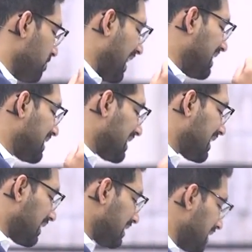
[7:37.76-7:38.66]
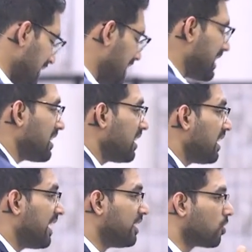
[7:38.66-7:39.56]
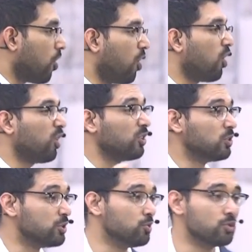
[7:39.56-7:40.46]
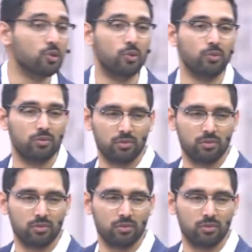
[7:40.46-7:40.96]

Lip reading: and succeed in all you do.